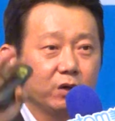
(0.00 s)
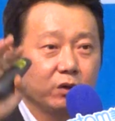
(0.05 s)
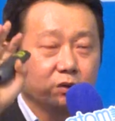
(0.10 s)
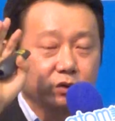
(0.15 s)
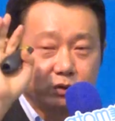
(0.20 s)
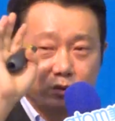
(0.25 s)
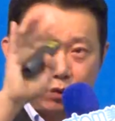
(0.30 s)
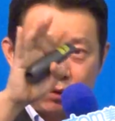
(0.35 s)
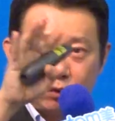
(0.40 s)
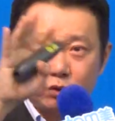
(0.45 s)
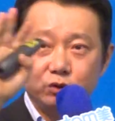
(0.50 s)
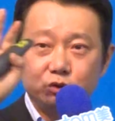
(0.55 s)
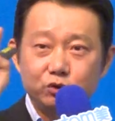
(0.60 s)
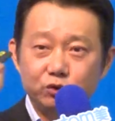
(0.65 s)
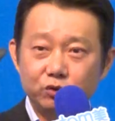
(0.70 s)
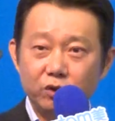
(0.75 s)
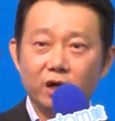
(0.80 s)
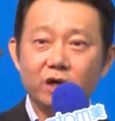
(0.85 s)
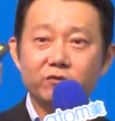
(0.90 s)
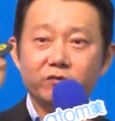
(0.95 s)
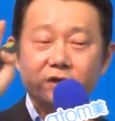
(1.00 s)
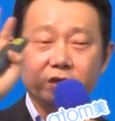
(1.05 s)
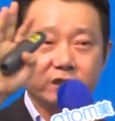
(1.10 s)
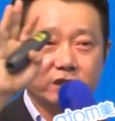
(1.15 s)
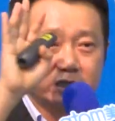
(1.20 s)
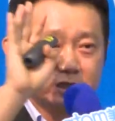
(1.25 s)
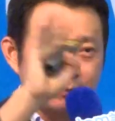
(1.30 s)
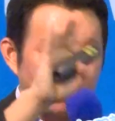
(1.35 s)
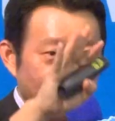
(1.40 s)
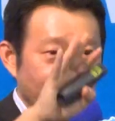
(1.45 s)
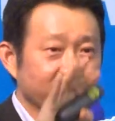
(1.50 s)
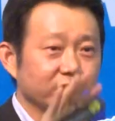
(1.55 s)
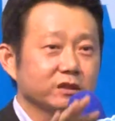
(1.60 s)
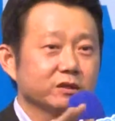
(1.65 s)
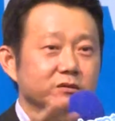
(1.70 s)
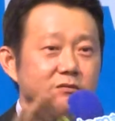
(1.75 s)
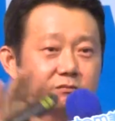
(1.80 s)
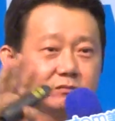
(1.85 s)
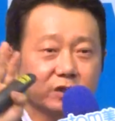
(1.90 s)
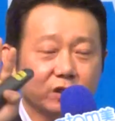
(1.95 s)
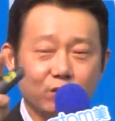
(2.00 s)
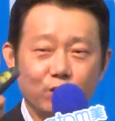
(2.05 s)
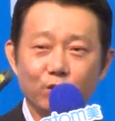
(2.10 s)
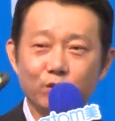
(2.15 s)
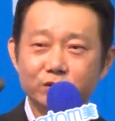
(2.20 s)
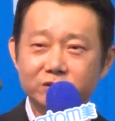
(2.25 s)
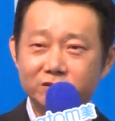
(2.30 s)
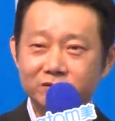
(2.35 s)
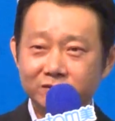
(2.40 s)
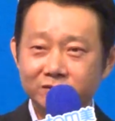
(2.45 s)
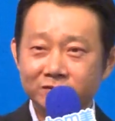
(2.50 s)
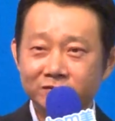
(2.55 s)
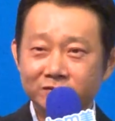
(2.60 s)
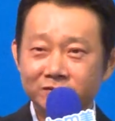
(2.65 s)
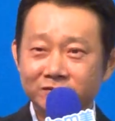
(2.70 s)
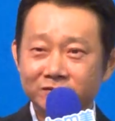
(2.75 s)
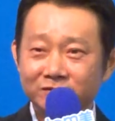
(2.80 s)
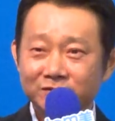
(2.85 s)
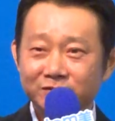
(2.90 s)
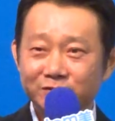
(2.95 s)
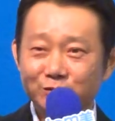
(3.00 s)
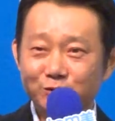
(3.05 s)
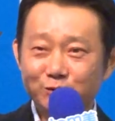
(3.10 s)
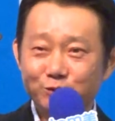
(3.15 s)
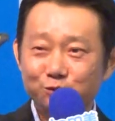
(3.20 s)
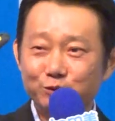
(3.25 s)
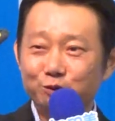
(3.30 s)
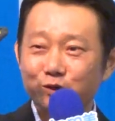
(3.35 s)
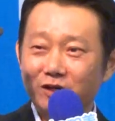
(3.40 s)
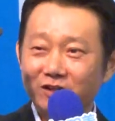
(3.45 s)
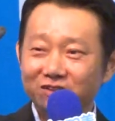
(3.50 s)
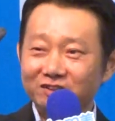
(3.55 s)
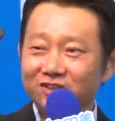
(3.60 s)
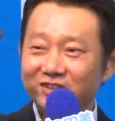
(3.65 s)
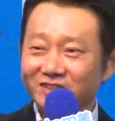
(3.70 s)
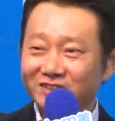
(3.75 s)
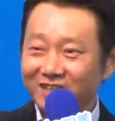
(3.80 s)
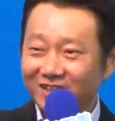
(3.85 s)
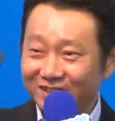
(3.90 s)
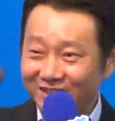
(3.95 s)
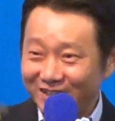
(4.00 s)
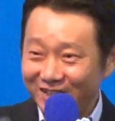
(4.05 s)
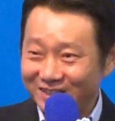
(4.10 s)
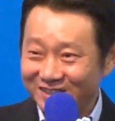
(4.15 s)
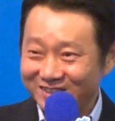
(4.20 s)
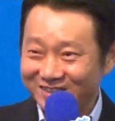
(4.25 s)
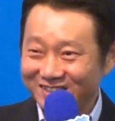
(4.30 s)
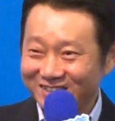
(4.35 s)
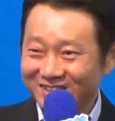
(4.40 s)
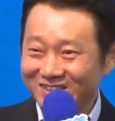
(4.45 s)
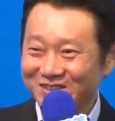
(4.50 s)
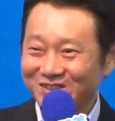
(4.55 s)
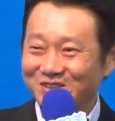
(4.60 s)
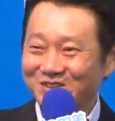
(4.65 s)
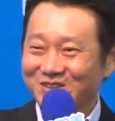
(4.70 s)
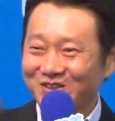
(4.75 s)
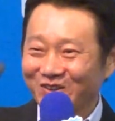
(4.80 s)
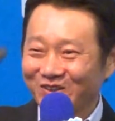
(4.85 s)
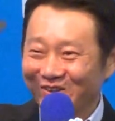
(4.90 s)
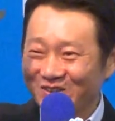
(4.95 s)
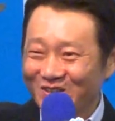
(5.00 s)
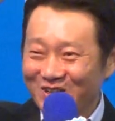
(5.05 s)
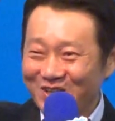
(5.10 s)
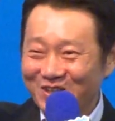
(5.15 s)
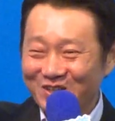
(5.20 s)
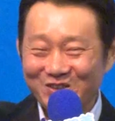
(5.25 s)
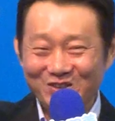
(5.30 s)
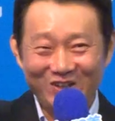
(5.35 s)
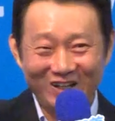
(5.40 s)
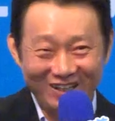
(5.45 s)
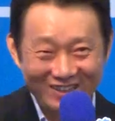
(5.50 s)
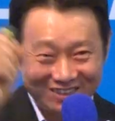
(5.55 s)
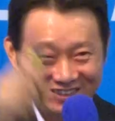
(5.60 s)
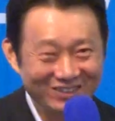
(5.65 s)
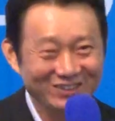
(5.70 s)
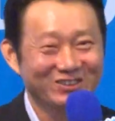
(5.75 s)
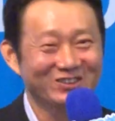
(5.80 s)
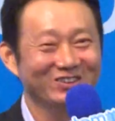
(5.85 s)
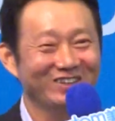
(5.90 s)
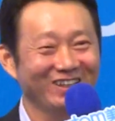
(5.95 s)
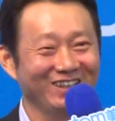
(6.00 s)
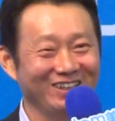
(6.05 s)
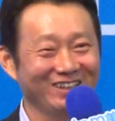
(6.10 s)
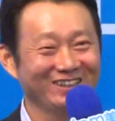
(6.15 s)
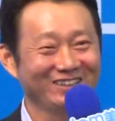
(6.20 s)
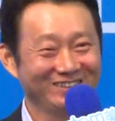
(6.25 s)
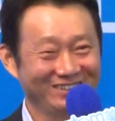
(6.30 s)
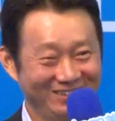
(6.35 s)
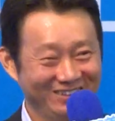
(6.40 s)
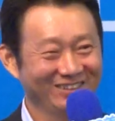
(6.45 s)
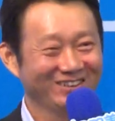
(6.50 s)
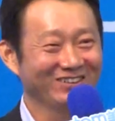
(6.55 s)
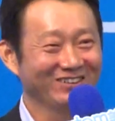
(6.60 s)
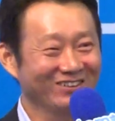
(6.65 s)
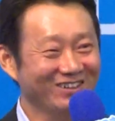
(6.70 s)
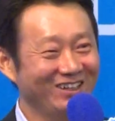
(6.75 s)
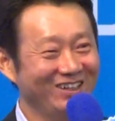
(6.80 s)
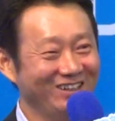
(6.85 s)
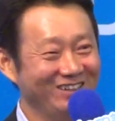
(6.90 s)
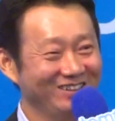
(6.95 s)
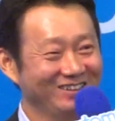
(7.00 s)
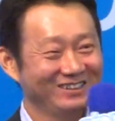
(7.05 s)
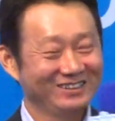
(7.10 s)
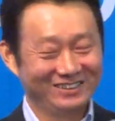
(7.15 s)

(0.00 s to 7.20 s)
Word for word: So you are very smart because you understand this. So you are here today. Okay?